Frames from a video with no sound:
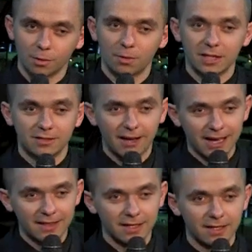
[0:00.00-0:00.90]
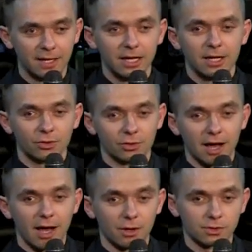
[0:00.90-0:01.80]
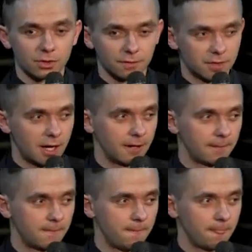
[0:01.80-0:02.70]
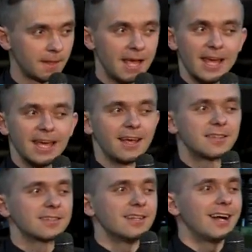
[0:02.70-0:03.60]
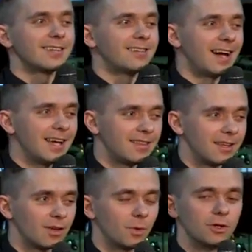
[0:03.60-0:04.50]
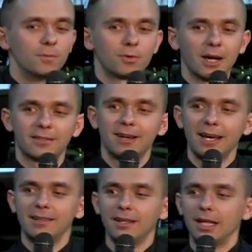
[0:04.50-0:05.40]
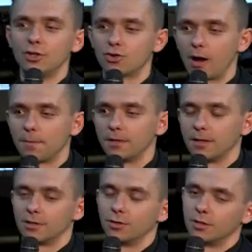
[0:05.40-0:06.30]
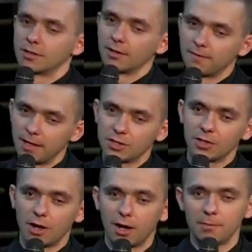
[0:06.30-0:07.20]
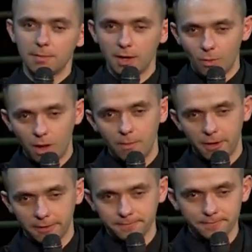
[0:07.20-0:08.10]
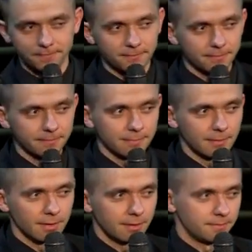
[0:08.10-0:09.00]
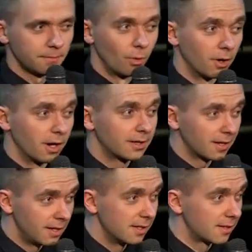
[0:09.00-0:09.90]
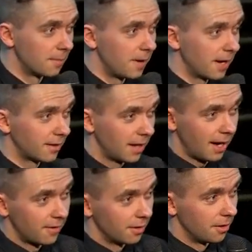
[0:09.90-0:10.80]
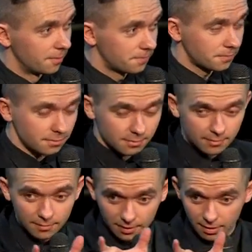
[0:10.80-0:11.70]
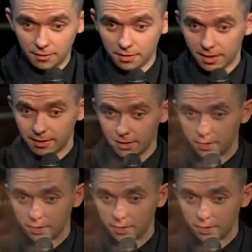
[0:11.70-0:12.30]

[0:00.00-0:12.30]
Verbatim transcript: bring tithing to the house of God. It's not tithing when you brought tithing and you dropped it to the Salvation Army by Walmart. Or at the Giza Bank, they have a little over there, a little